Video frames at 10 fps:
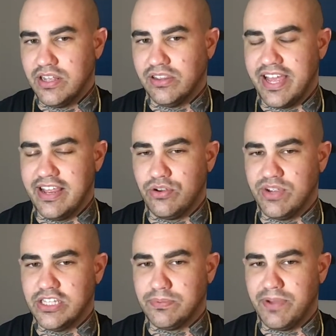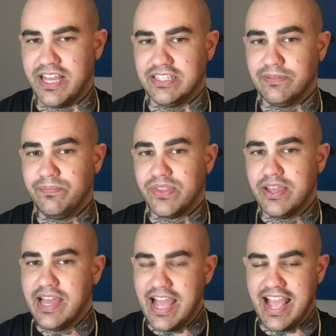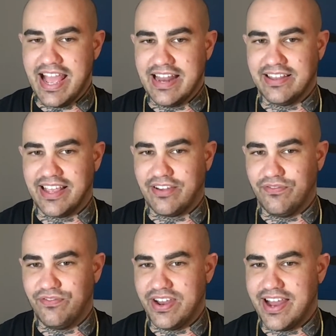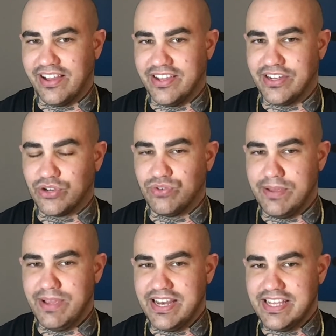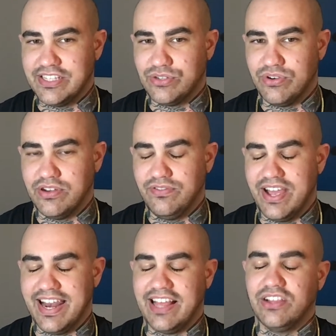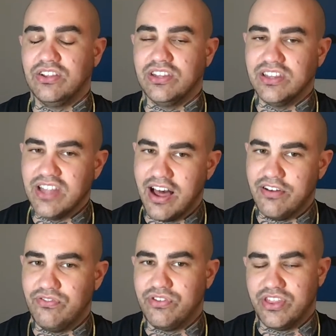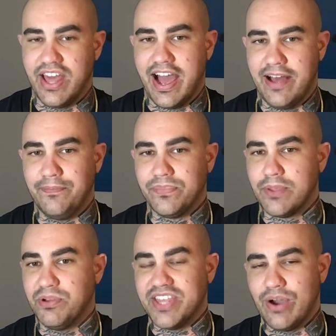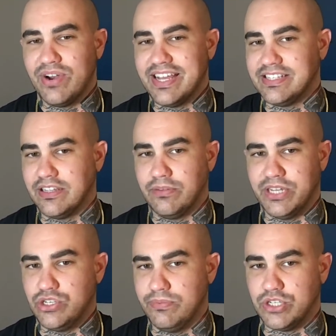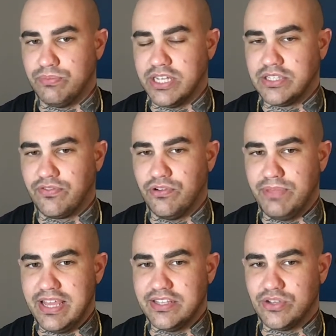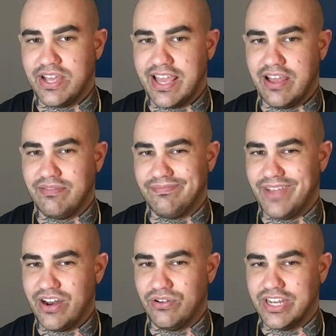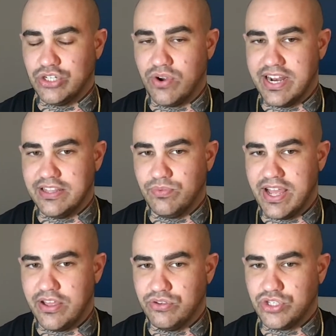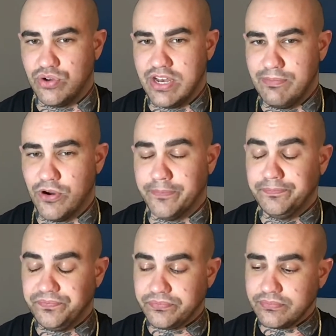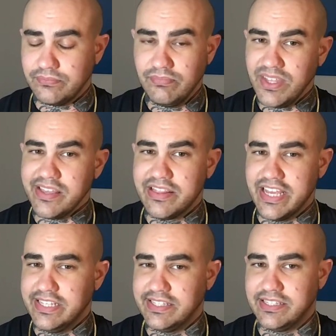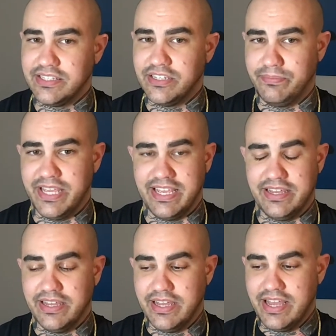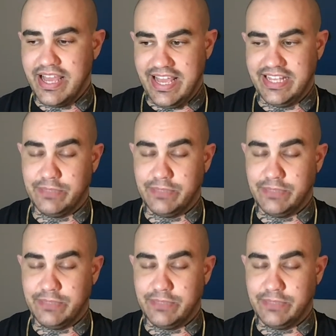like green spice and like vanilla creaminess sort of and i love that but that one has a little bit too much musk for me so i can't i don't enjoy it the way i used to anymore this to me is